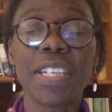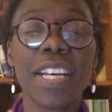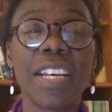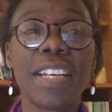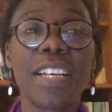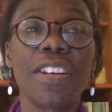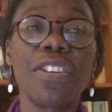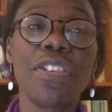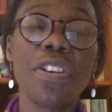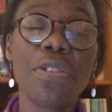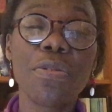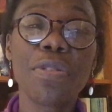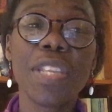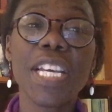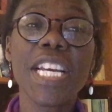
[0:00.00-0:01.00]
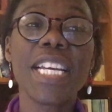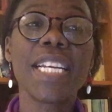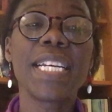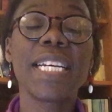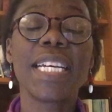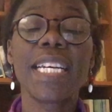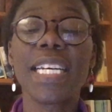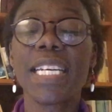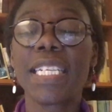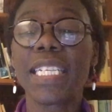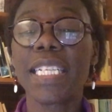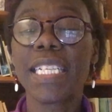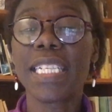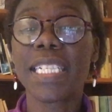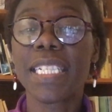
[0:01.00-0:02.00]
any loathing,
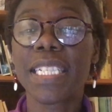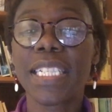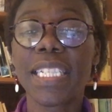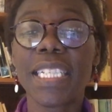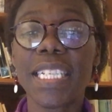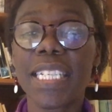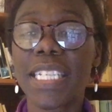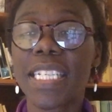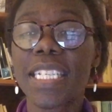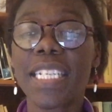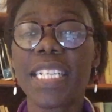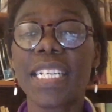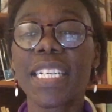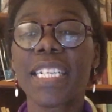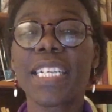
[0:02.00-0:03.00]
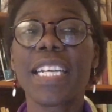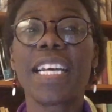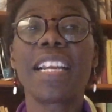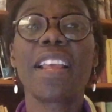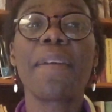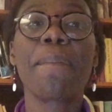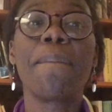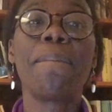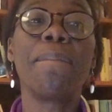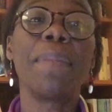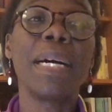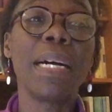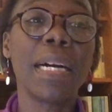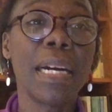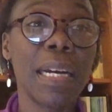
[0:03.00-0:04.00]
any dislike, any
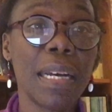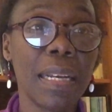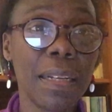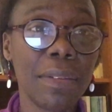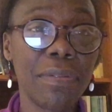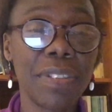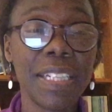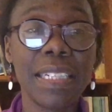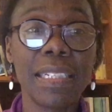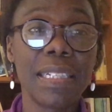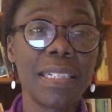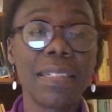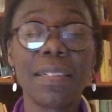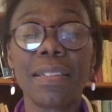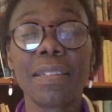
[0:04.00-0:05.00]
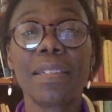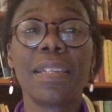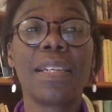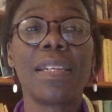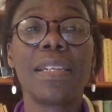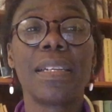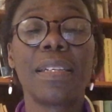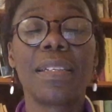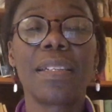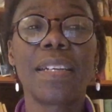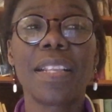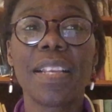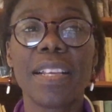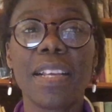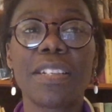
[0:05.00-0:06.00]
bile feelings. I
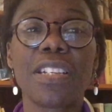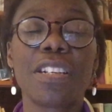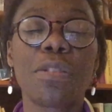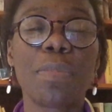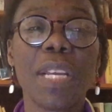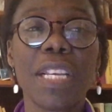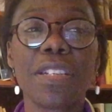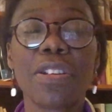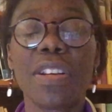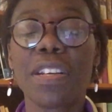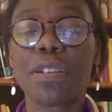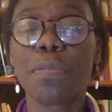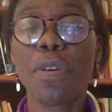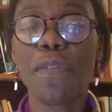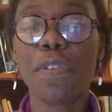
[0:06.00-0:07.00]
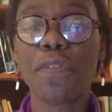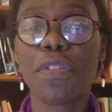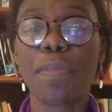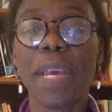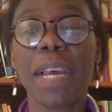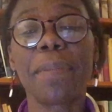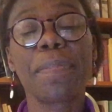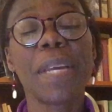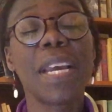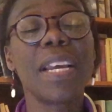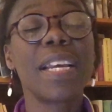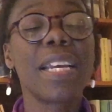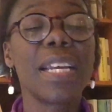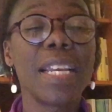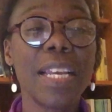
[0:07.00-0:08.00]
think that's just me, so let's move on from that.
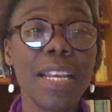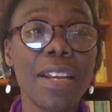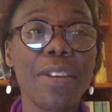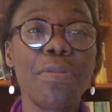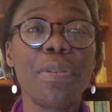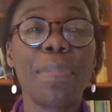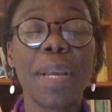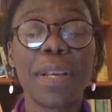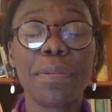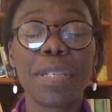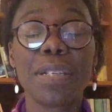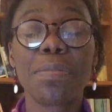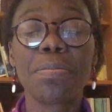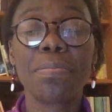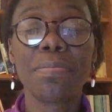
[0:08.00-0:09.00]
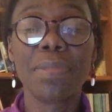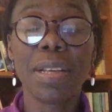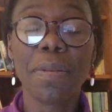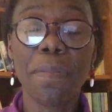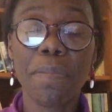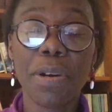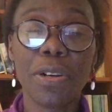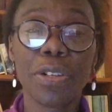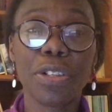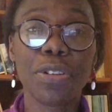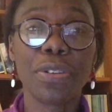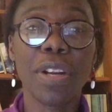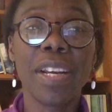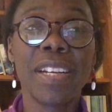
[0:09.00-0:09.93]
He remains impartial.